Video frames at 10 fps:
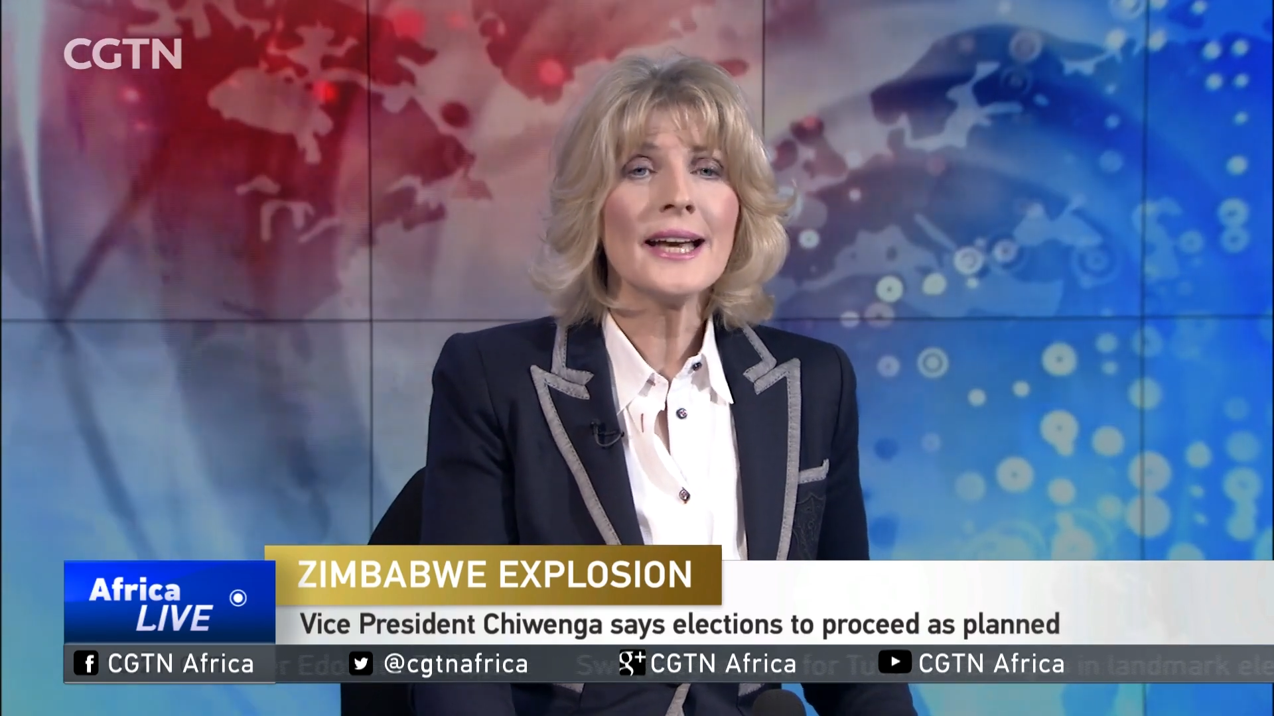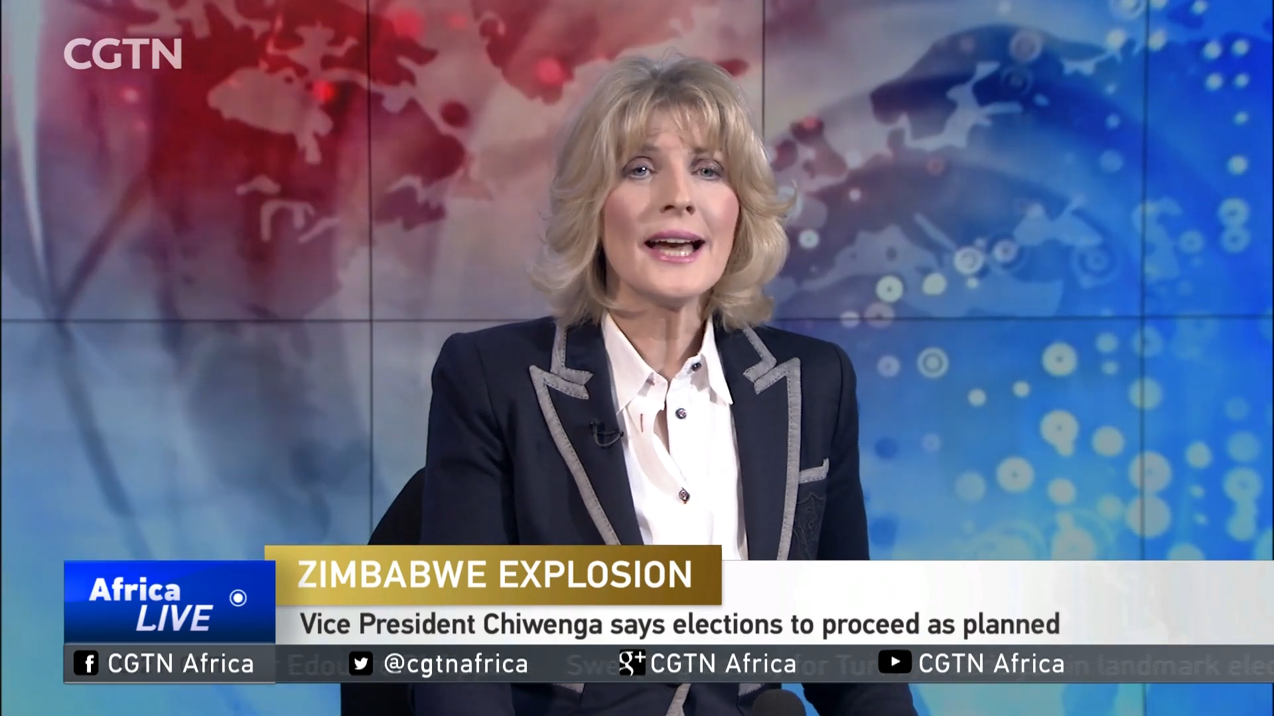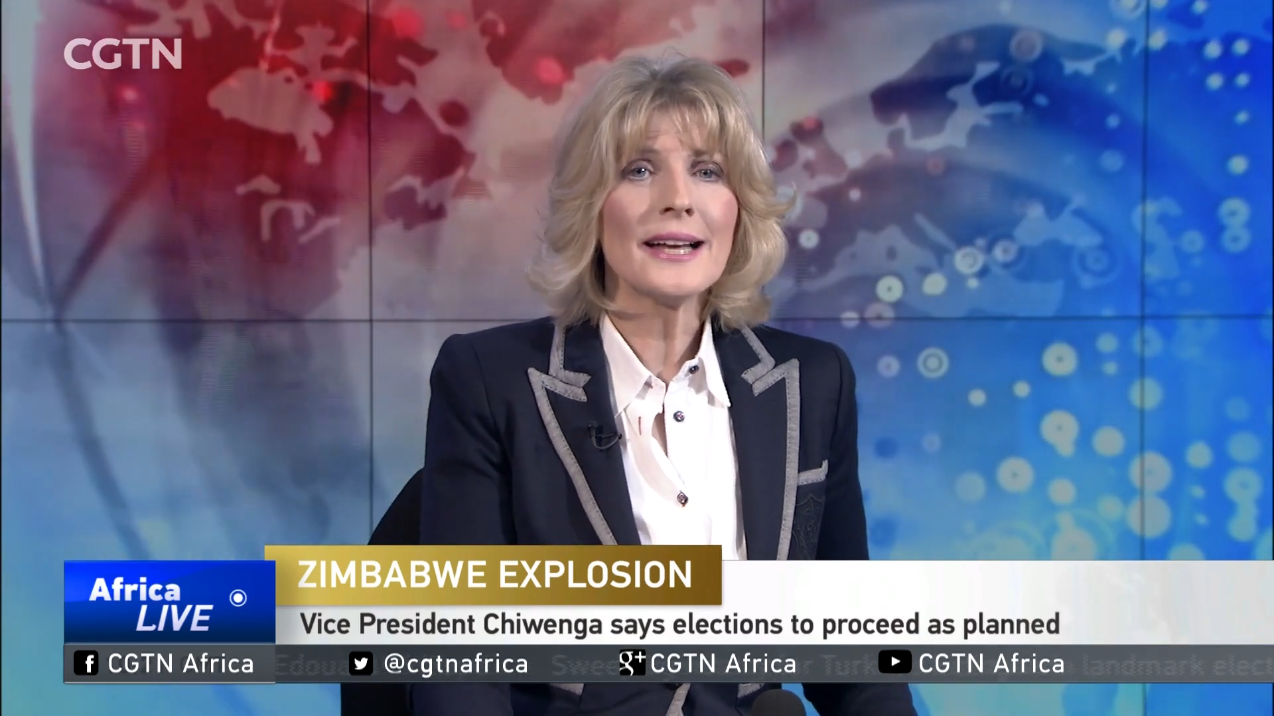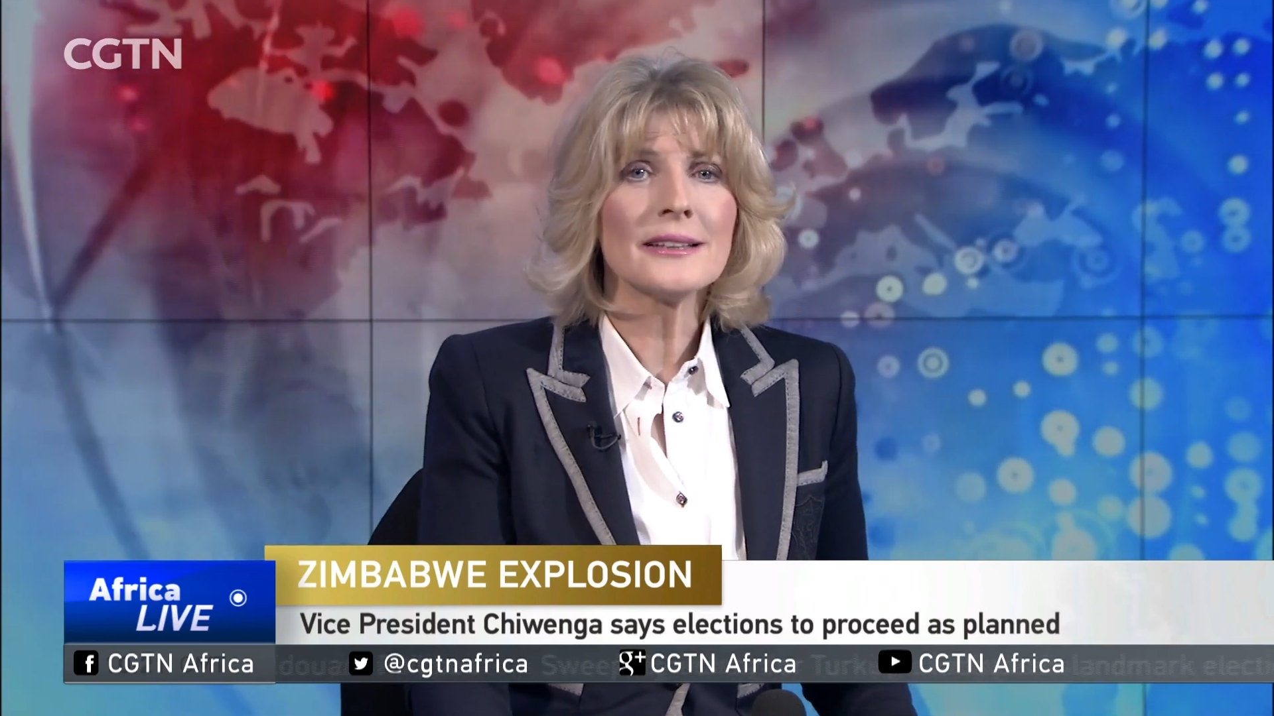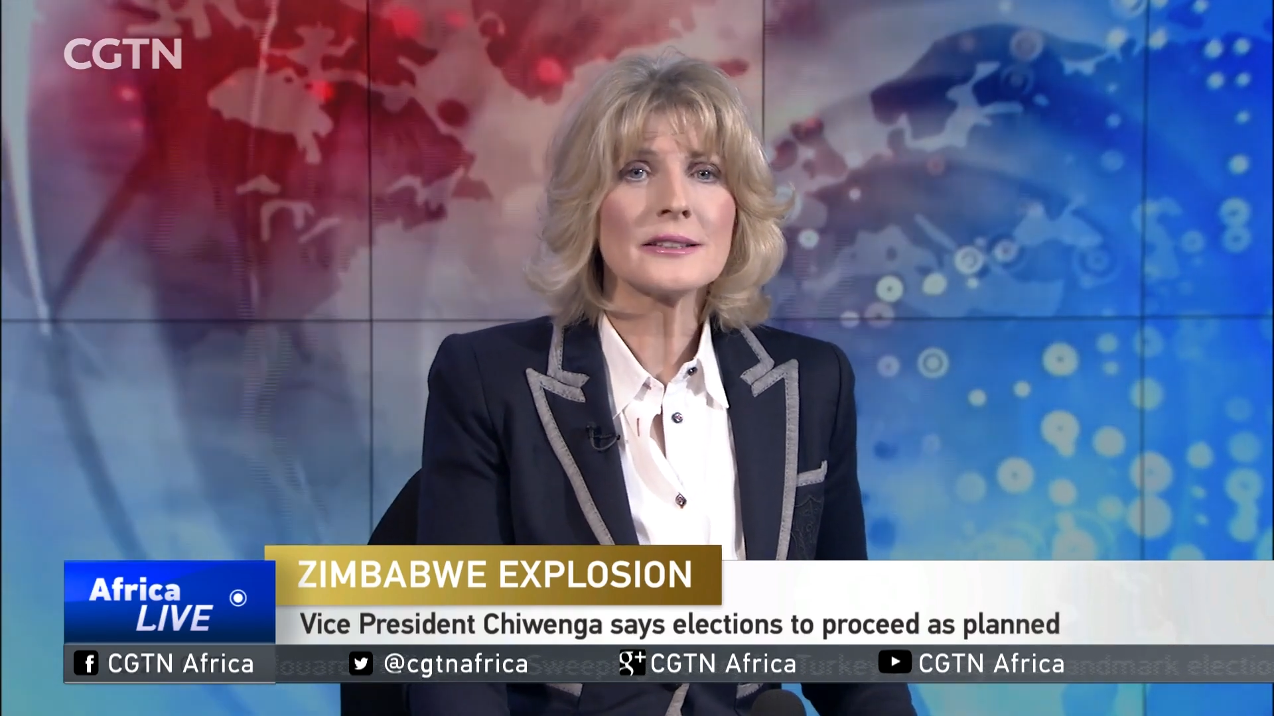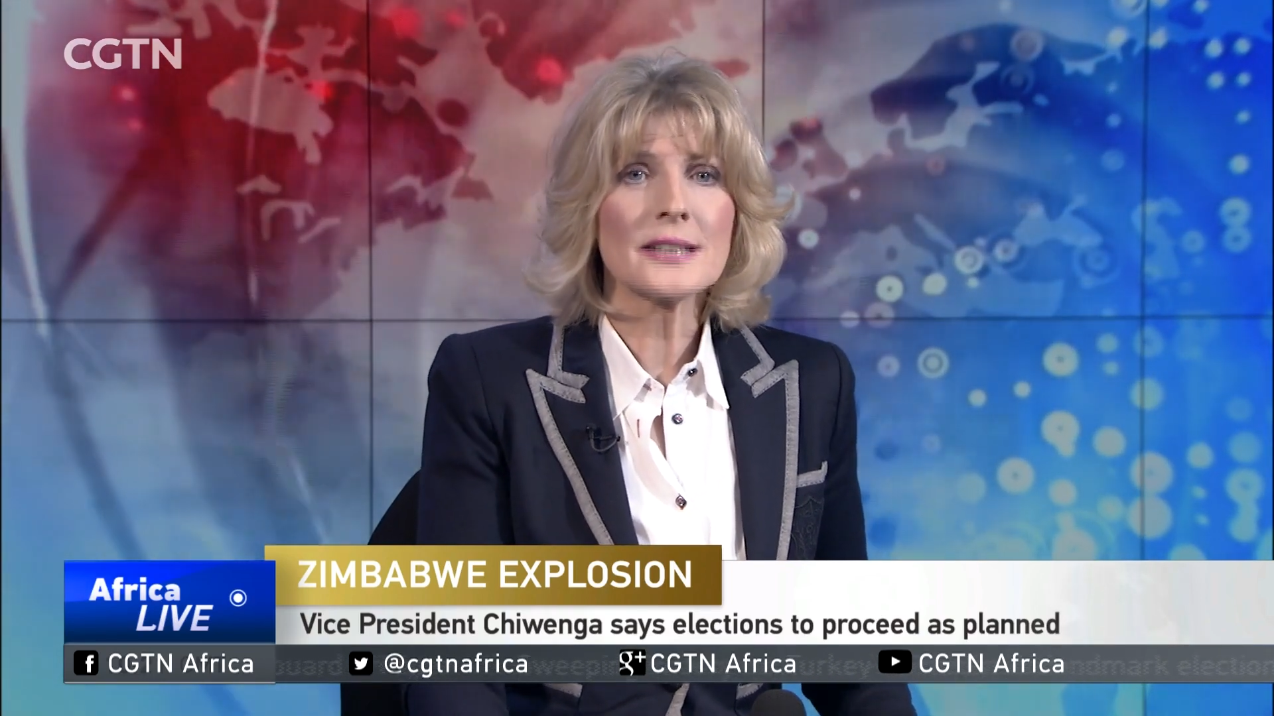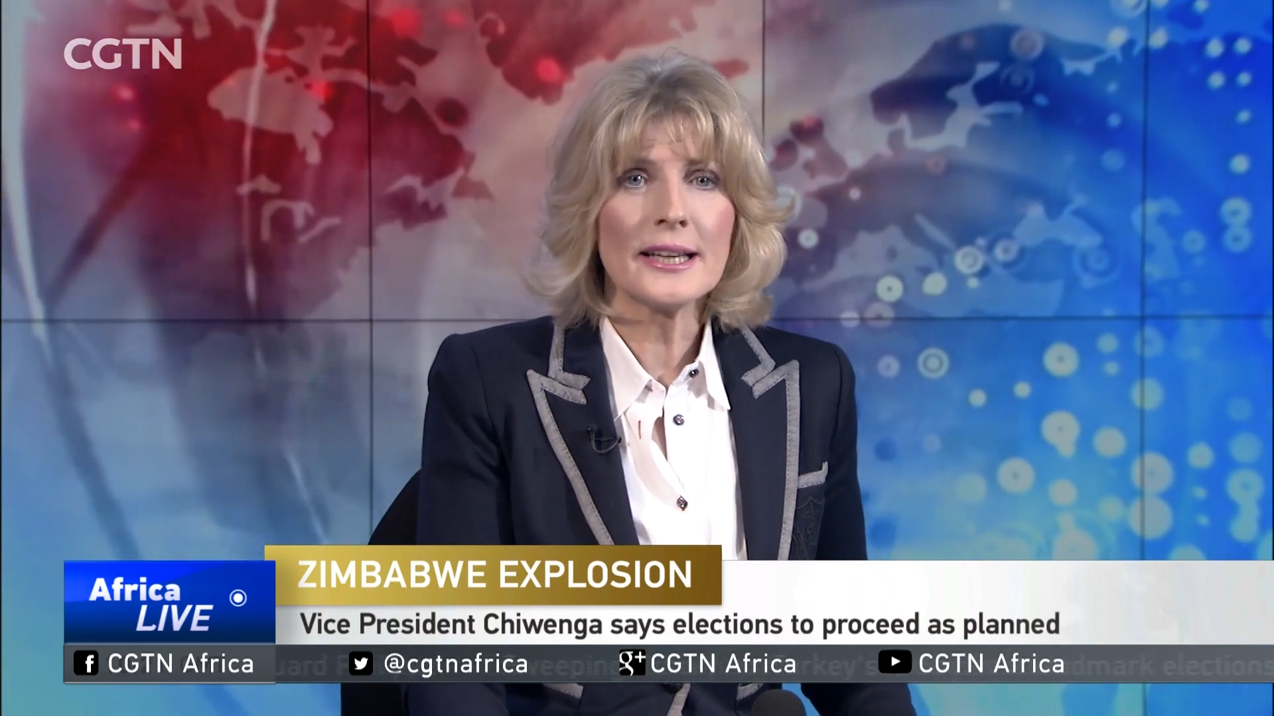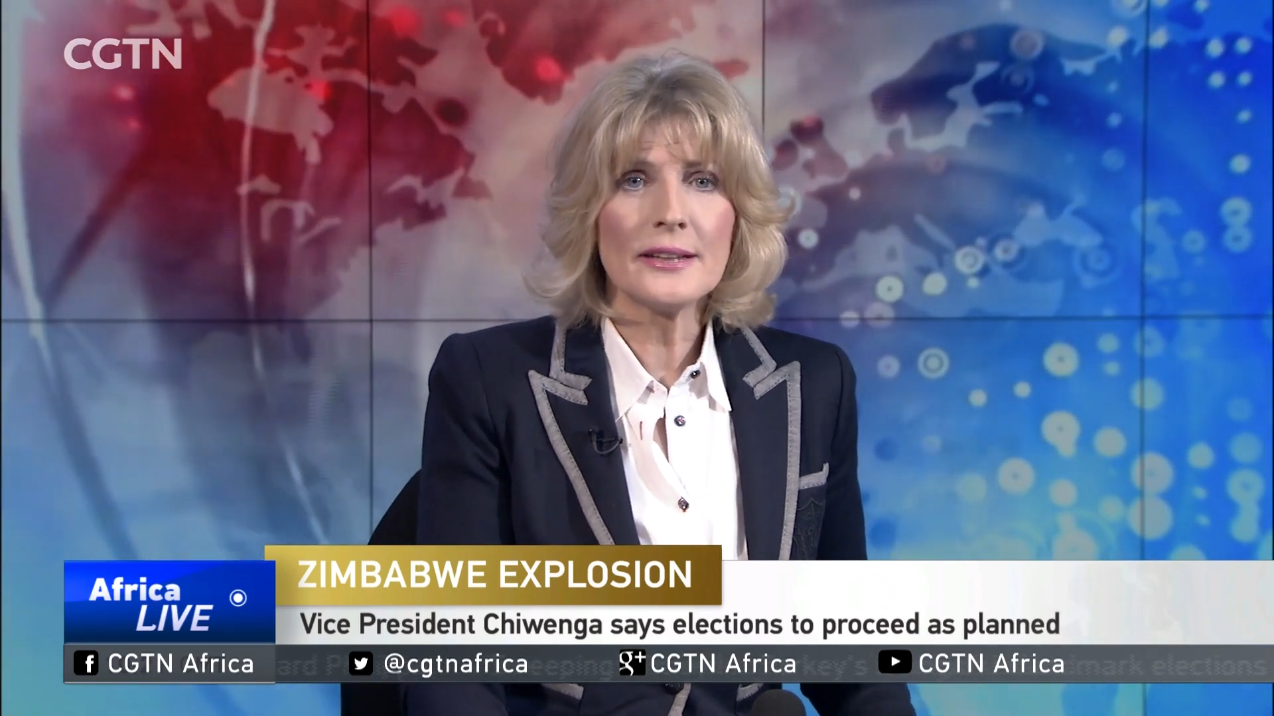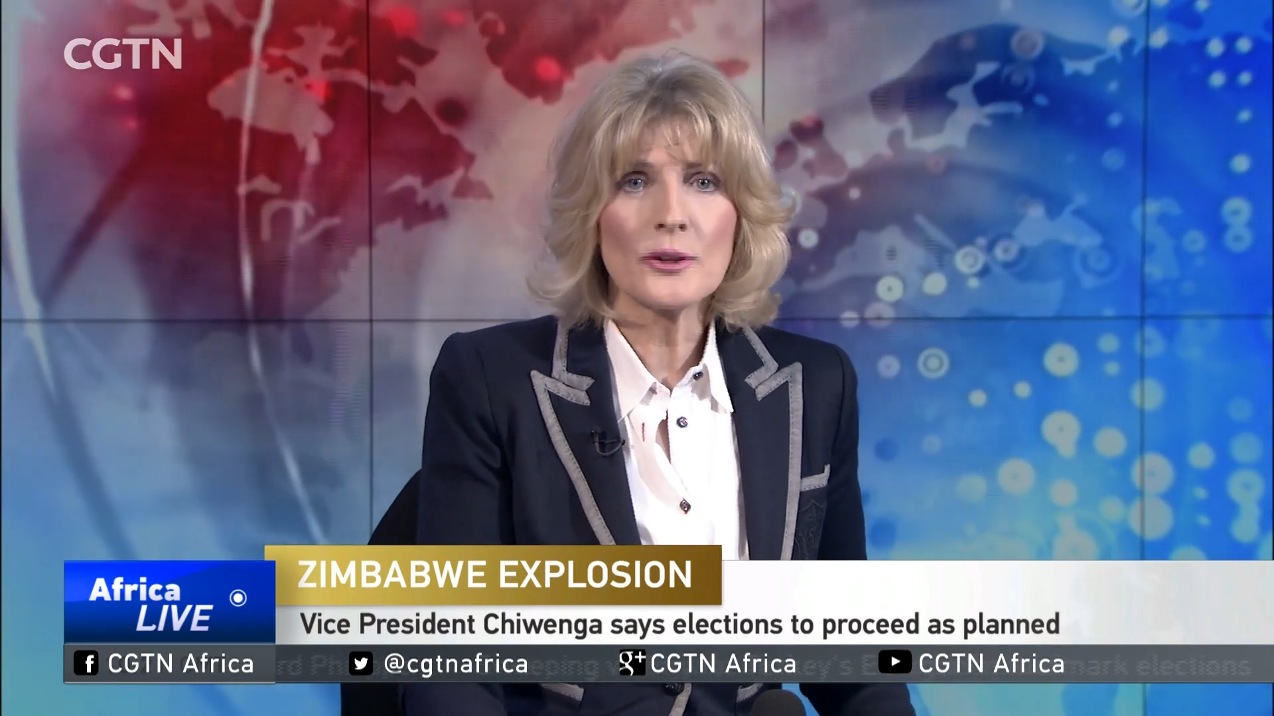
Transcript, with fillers: held in